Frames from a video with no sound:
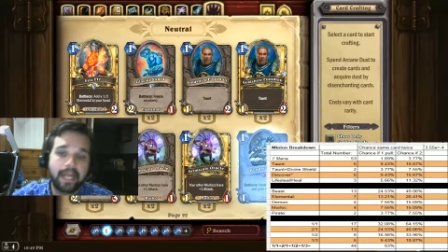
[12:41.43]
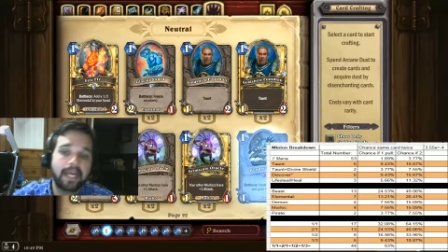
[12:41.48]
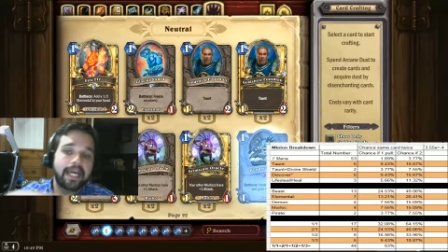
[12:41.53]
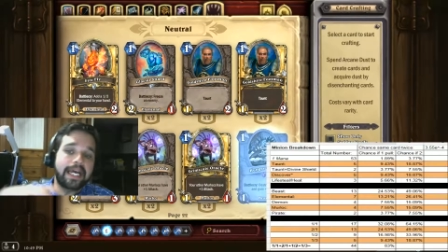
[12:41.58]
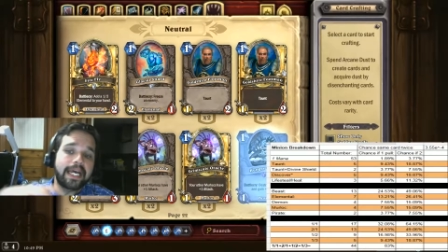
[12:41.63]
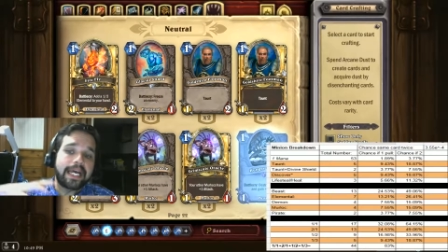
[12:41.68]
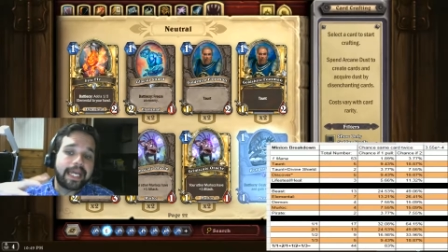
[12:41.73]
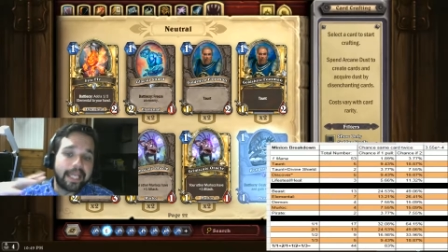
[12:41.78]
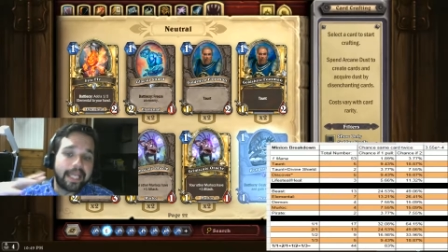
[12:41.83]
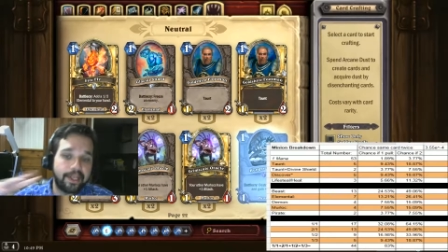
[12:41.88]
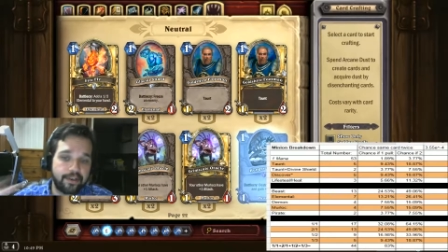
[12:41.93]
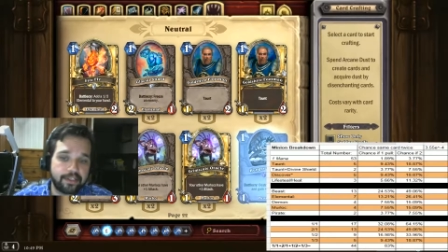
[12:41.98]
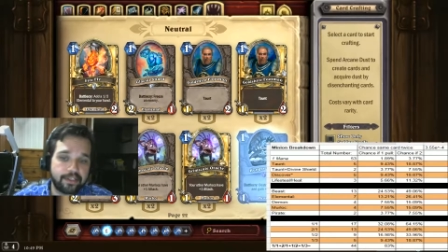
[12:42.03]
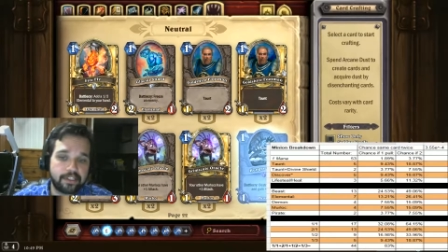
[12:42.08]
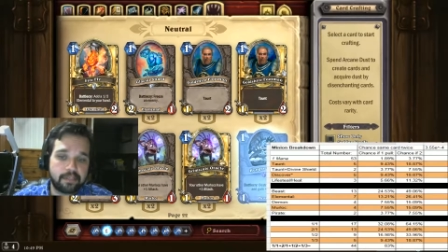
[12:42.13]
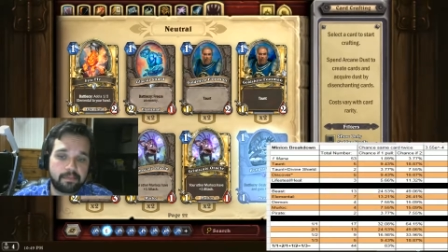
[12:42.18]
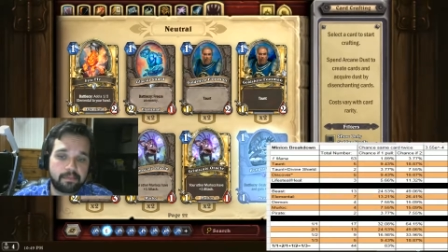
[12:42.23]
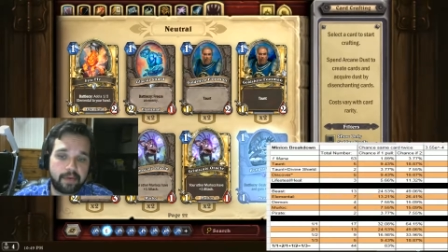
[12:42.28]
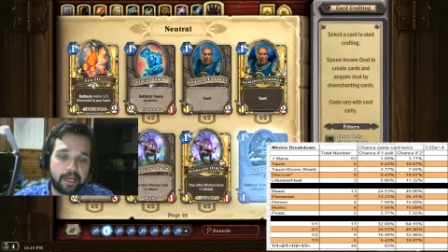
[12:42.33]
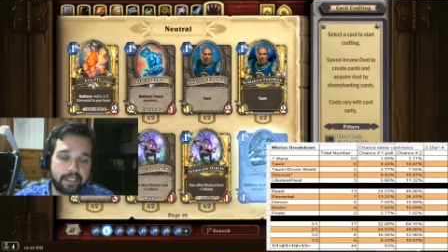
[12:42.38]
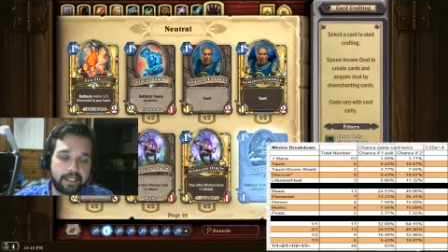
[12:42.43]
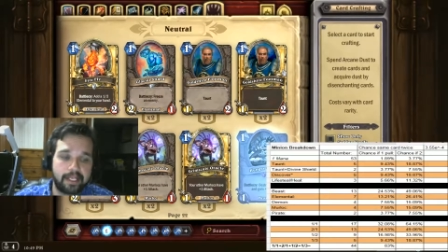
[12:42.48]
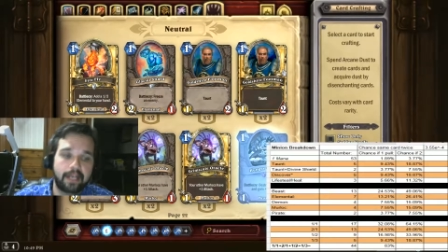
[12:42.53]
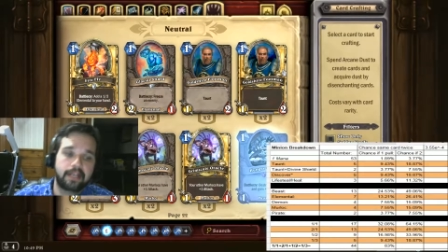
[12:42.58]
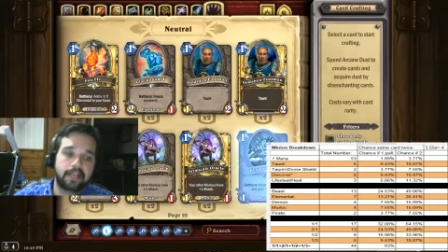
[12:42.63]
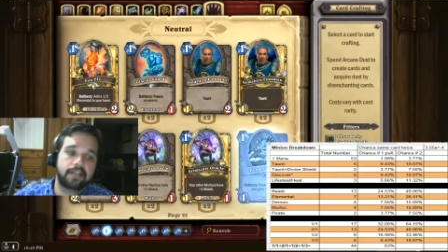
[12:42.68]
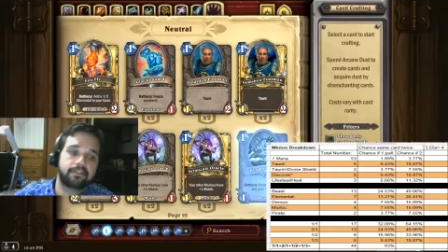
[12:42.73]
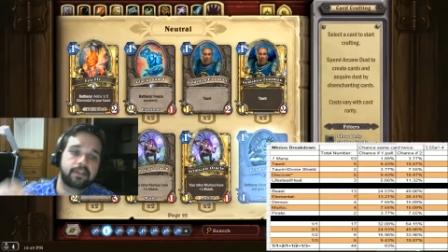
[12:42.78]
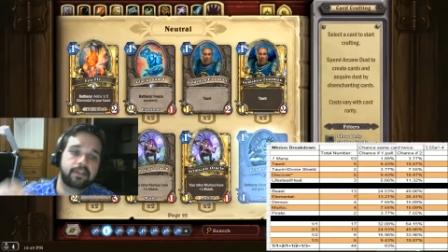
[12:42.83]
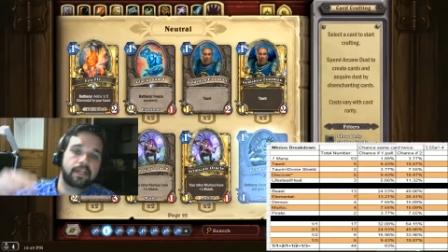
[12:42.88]
Here's the breakdown
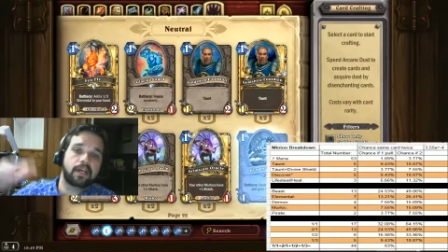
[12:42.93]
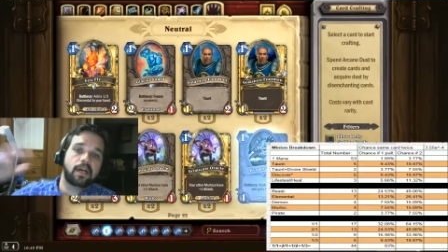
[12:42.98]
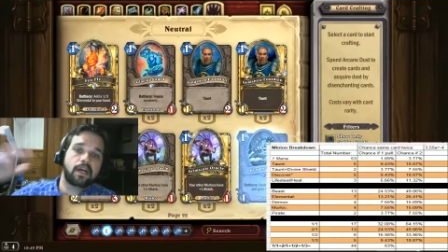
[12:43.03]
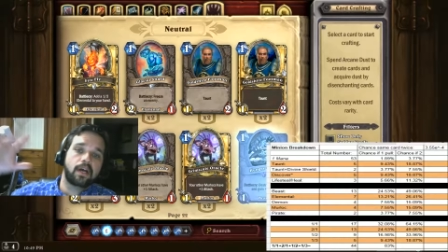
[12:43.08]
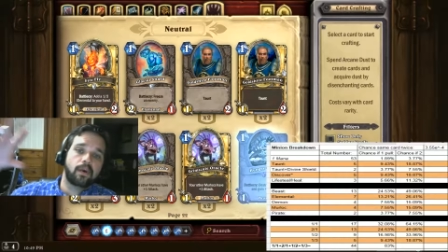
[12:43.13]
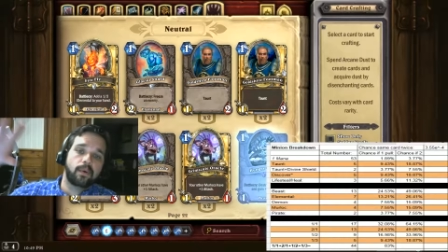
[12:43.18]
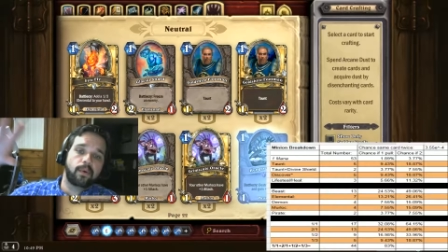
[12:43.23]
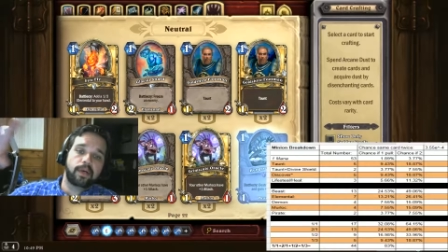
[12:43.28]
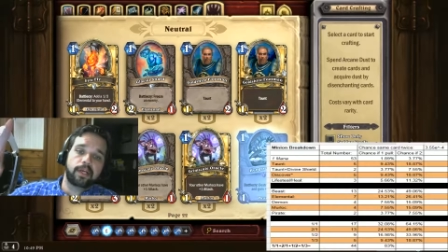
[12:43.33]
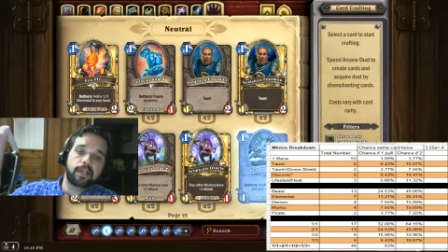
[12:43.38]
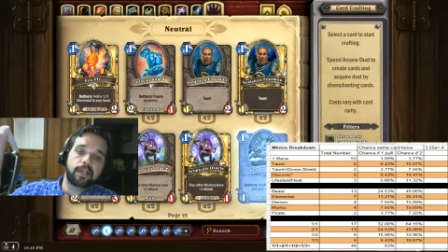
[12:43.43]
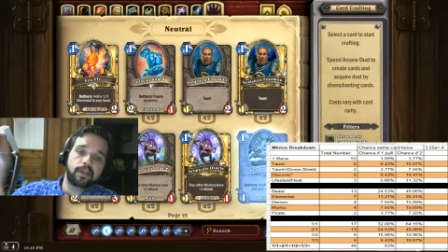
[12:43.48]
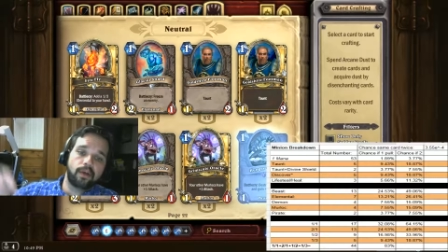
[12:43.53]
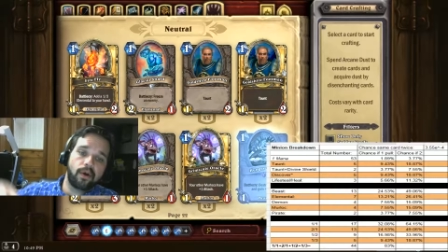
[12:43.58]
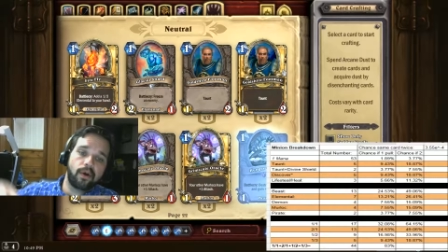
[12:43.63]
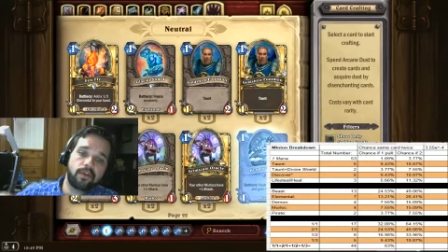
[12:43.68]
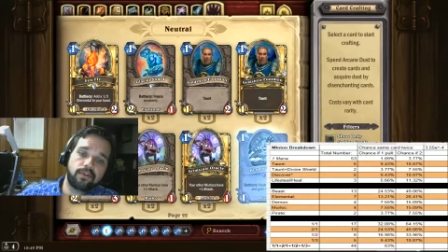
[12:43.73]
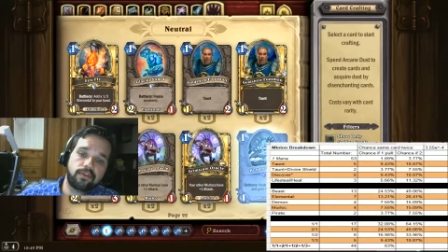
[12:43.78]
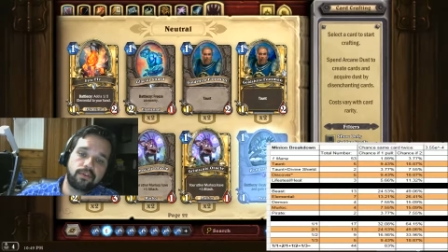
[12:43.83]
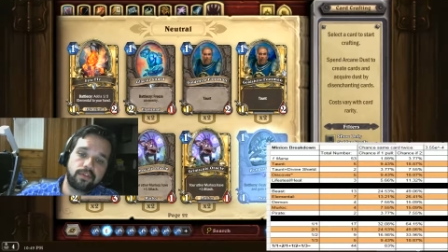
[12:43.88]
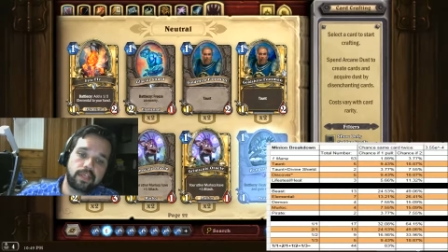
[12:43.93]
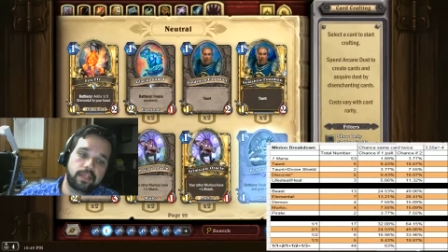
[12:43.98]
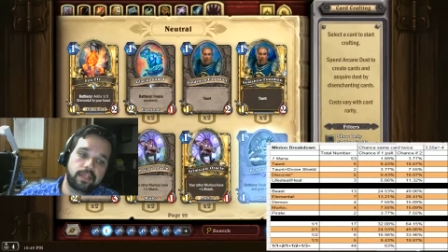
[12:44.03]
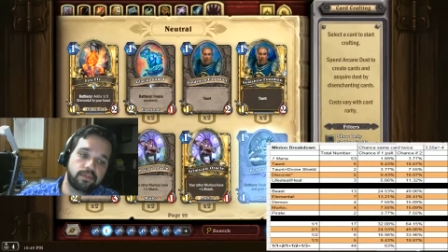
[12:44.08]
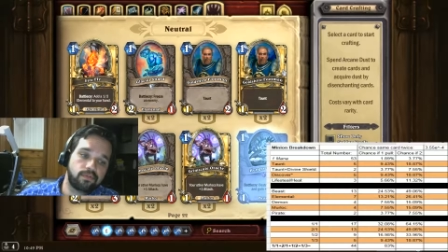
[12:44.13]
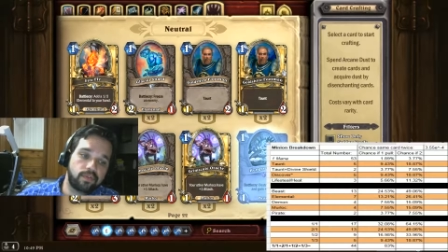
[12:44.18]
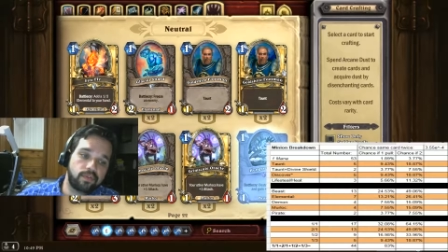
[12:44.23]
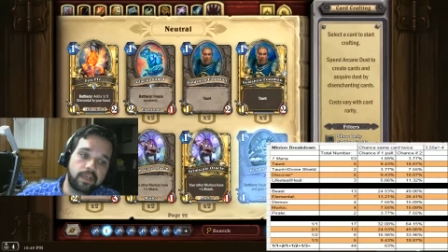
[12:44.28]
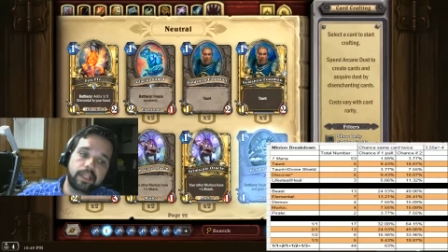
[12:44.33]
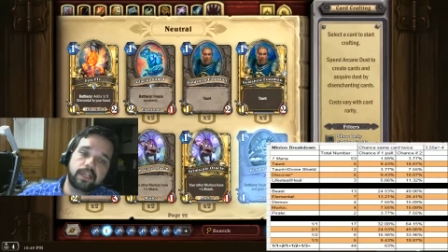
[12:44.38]
of it. We're going to go through these
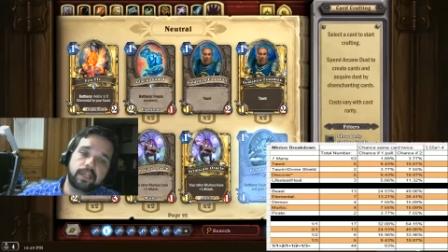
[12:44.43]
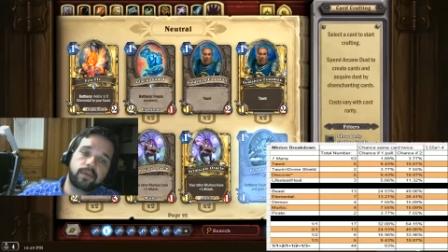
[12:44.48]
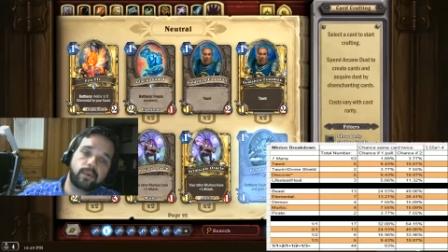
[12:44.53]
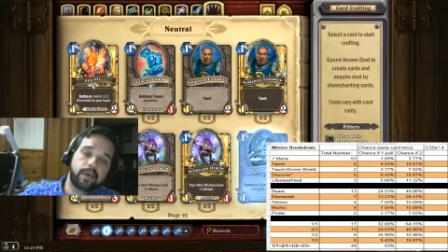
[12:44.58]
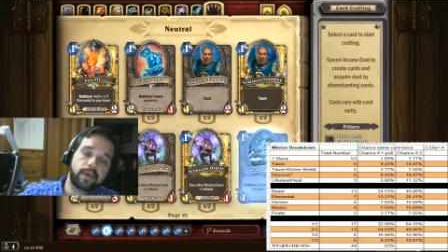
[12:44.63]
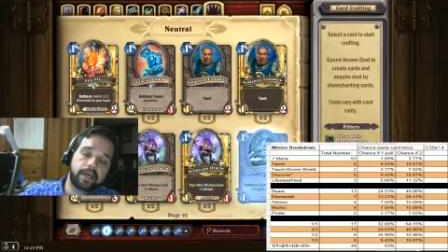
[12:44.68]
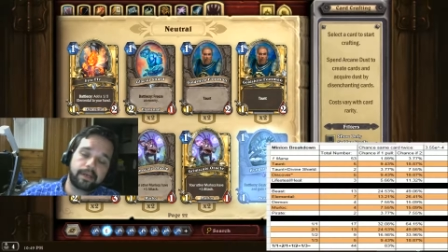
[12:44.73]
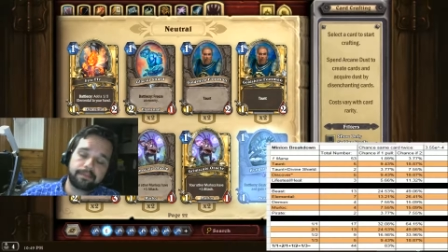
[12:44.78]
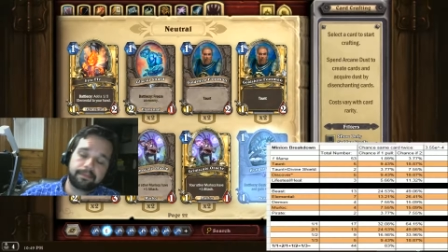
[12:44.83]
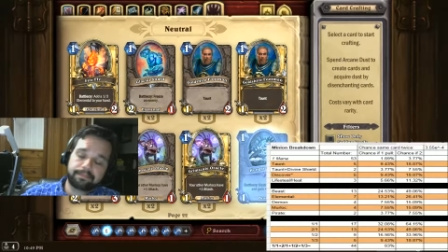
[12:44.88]
really quick